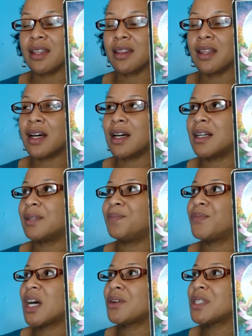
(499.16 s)

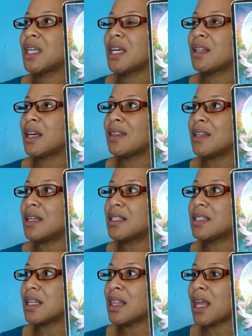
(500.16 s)
I'll say it like
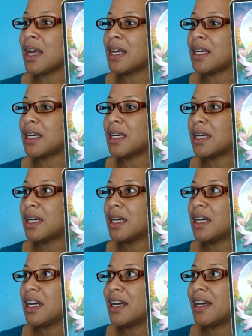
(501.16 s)
this, like
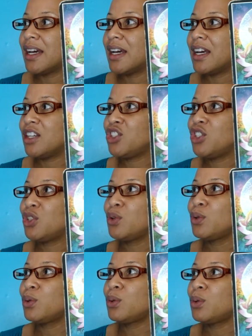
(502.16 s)

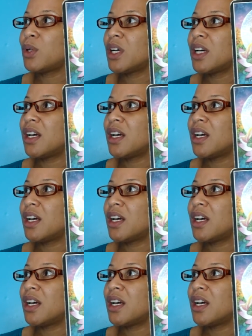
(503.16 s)
your